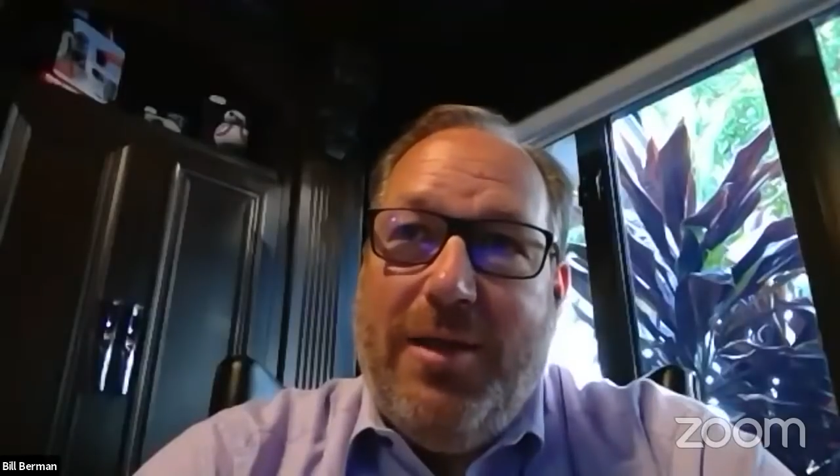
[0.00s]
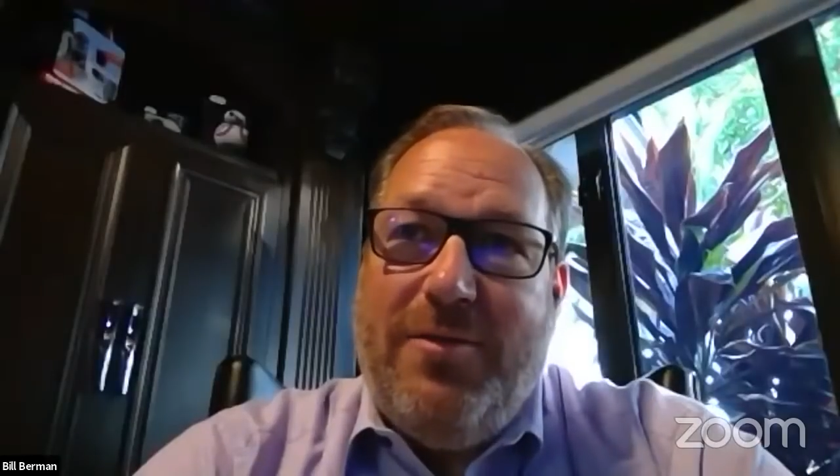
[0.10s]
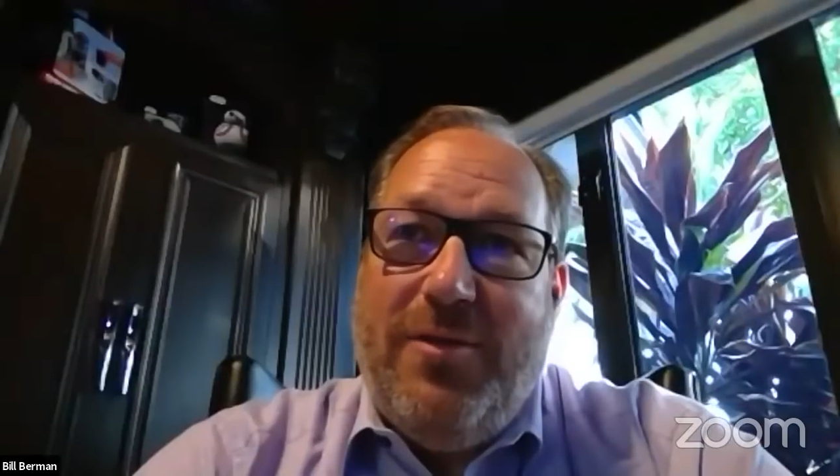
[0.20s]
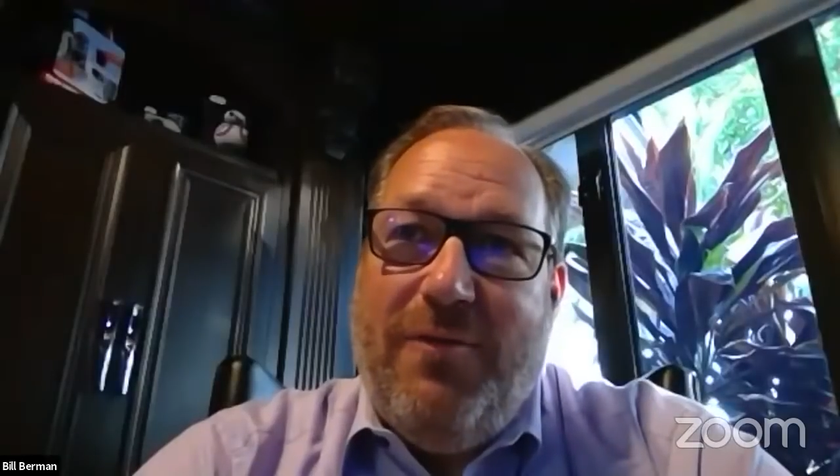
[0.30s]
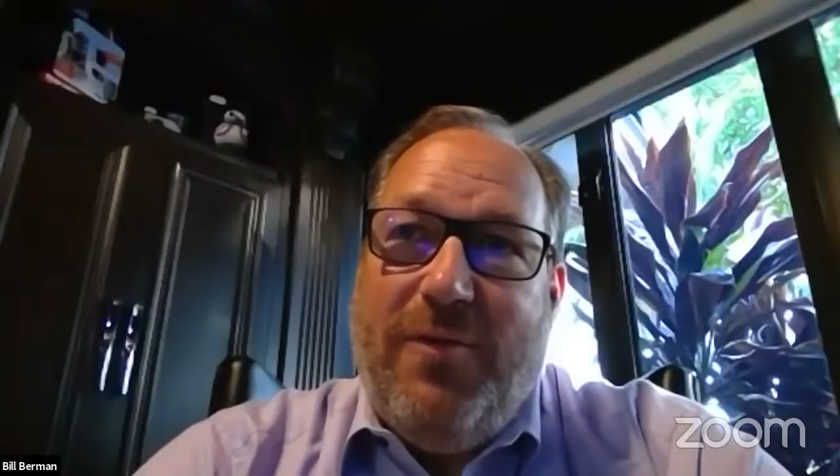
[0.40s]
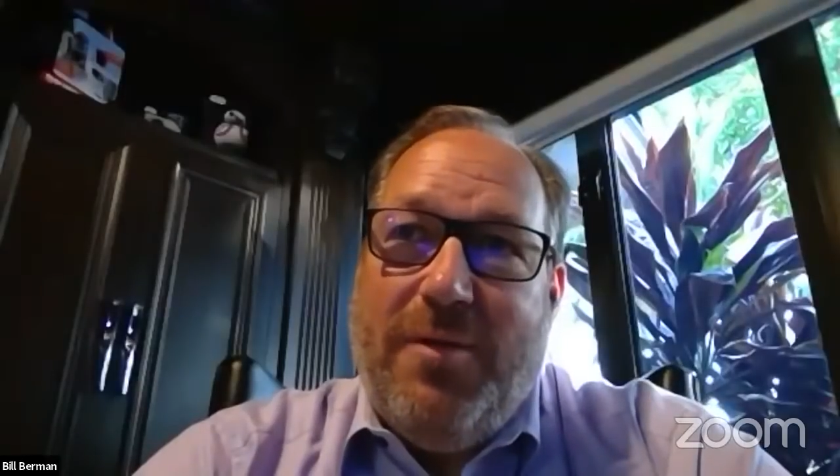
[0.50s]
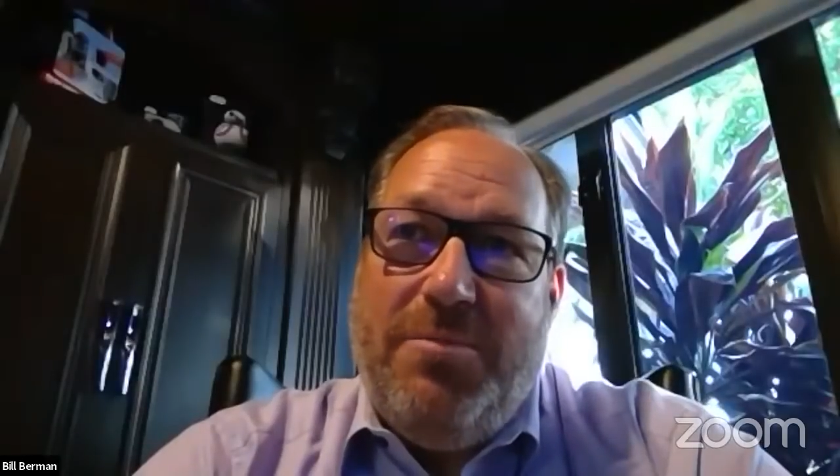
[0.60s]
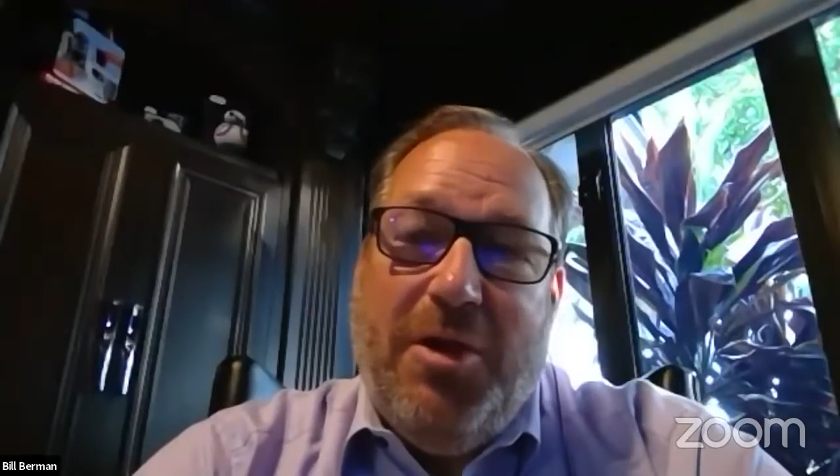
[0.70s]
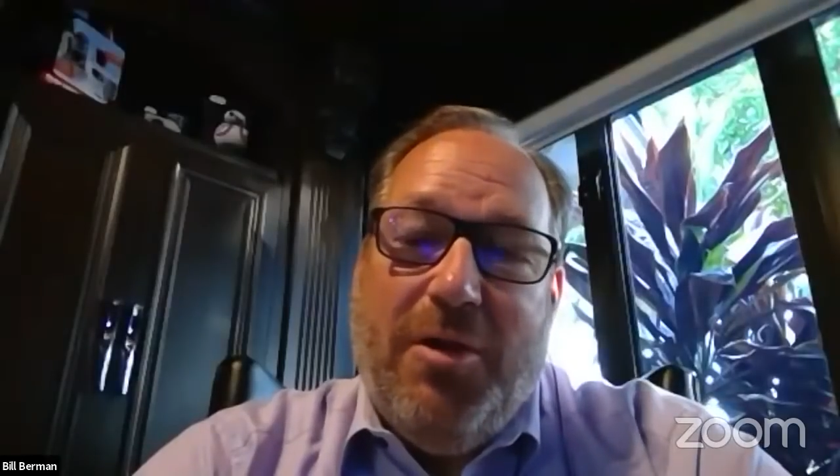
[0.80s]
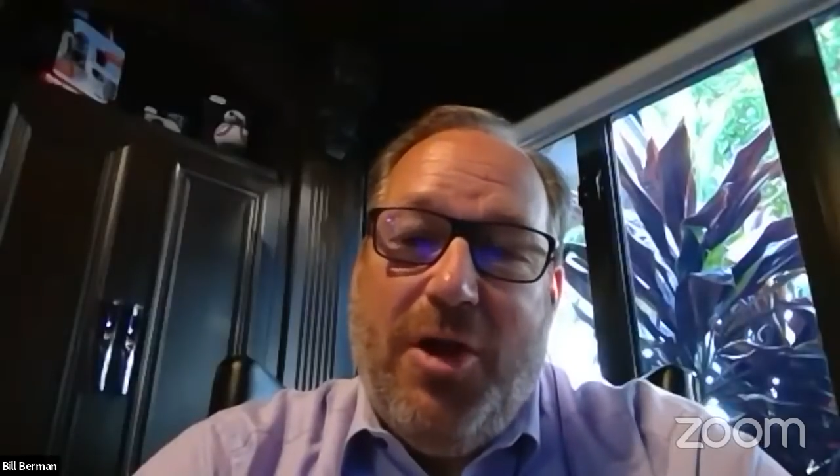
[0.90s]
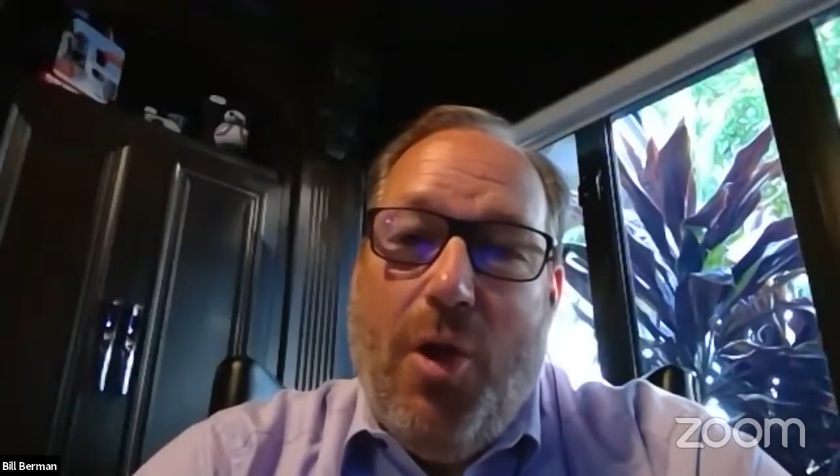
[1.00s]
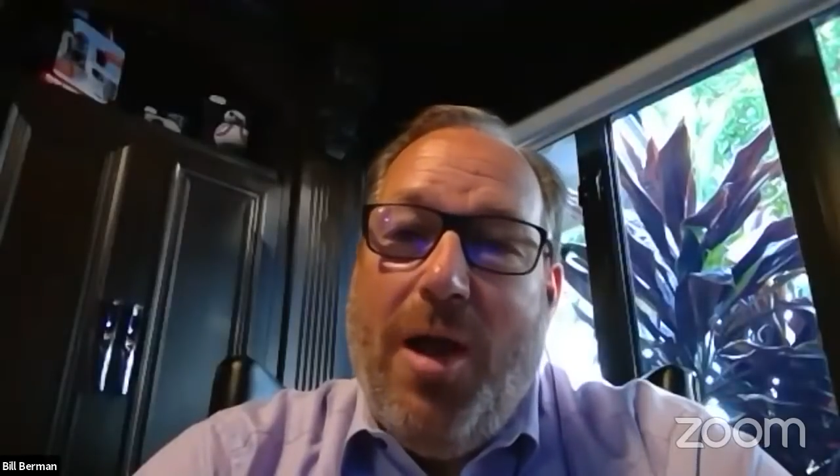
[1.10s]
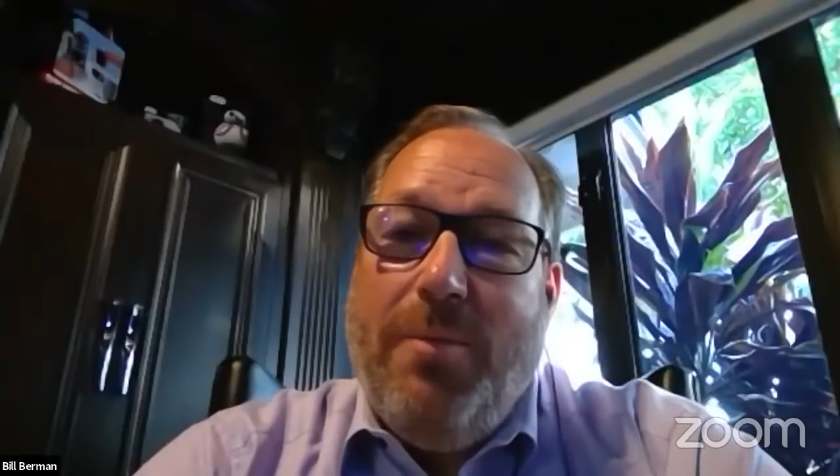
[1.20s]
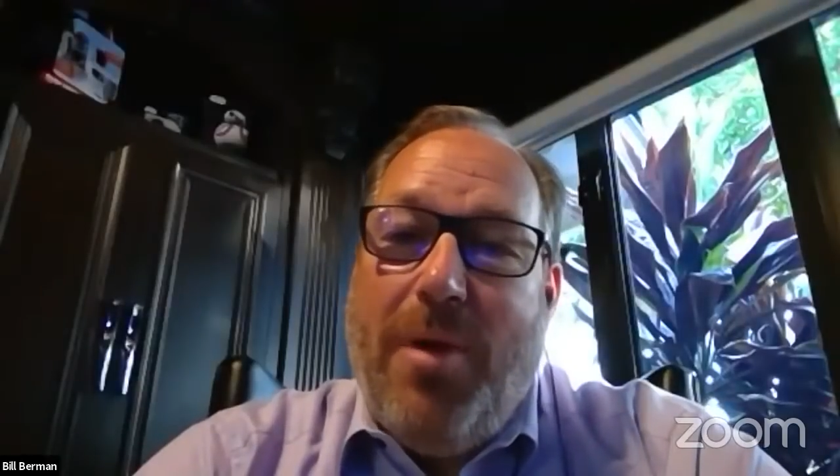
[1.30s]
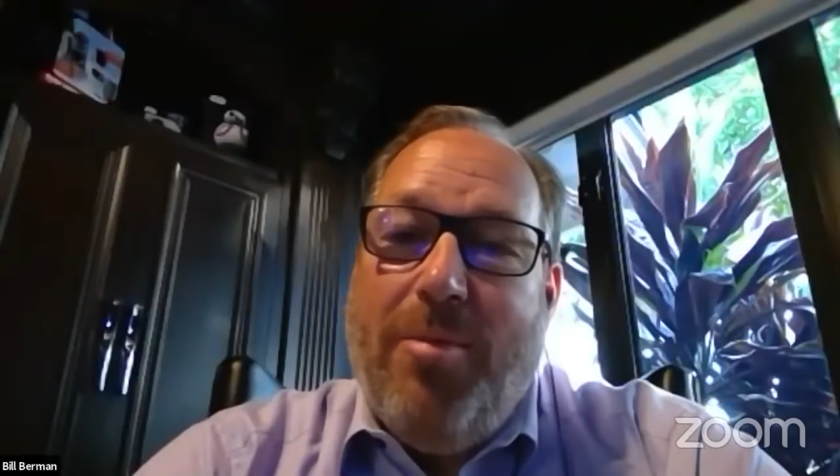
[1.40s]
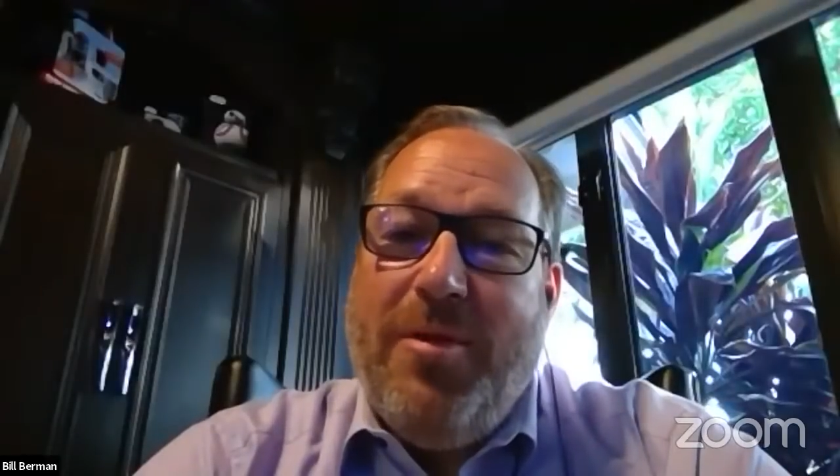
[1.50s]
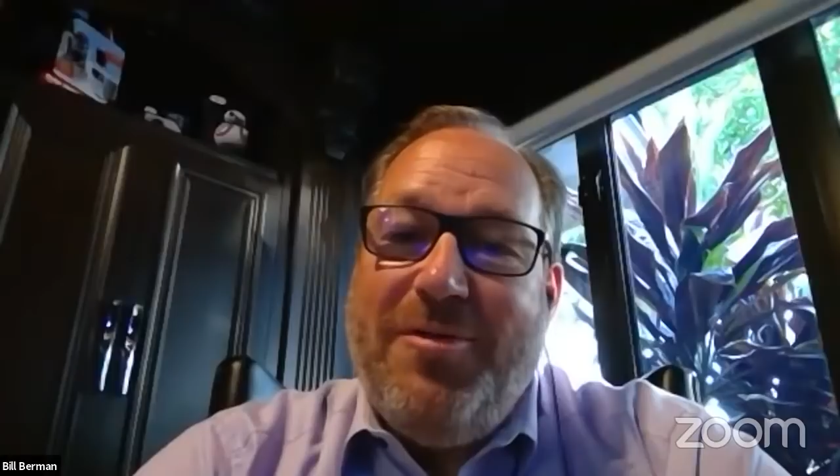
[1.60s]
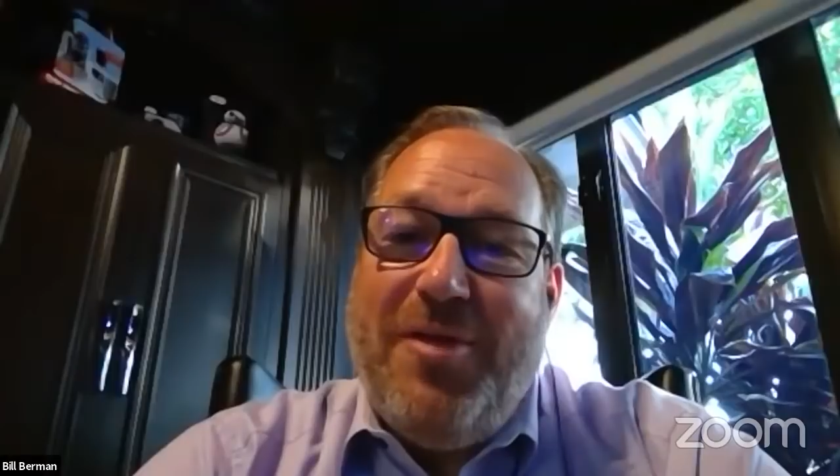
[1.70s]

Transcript: If a year ago, I'd probably